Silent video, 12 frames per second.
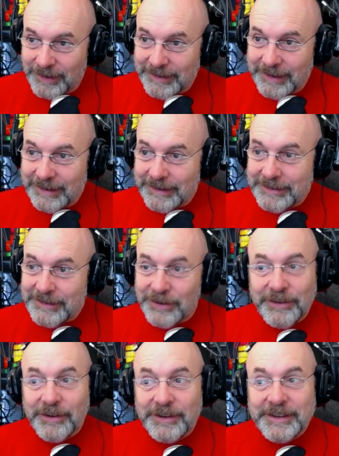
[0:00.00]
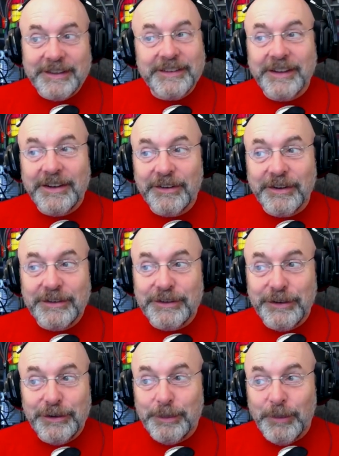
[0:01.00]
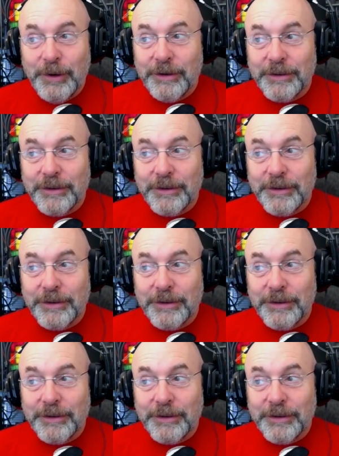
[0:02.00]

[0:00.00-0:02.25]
Oh. We are sending an interior designer out to